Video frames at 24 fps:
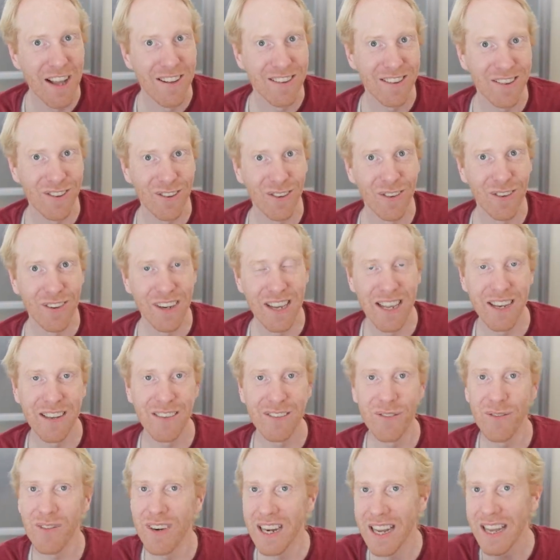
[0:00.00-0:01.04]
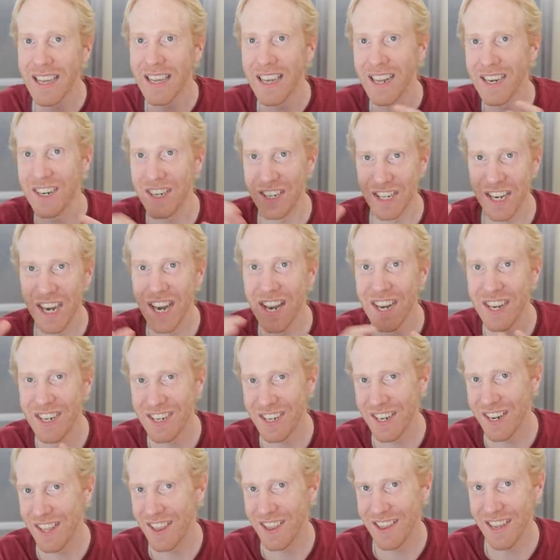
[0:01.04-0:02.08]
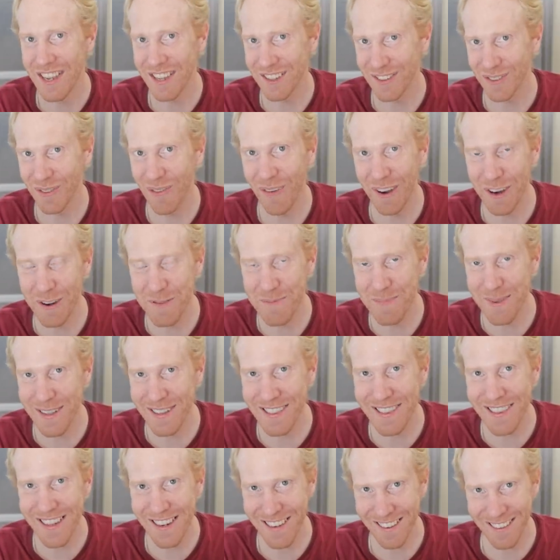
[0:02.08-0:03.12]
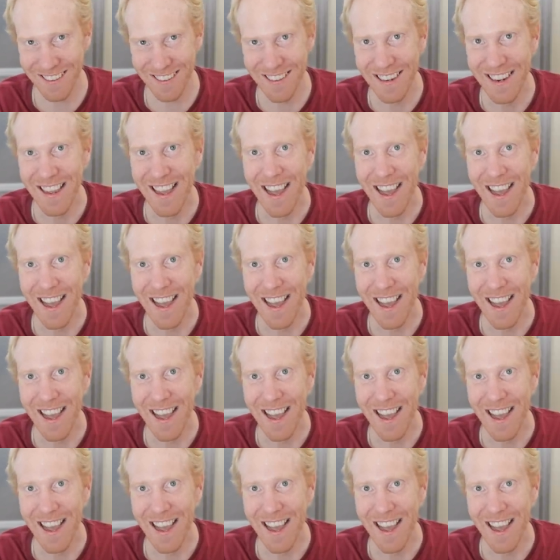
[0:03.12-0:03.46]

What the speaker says: So it really can change things quite a bit there.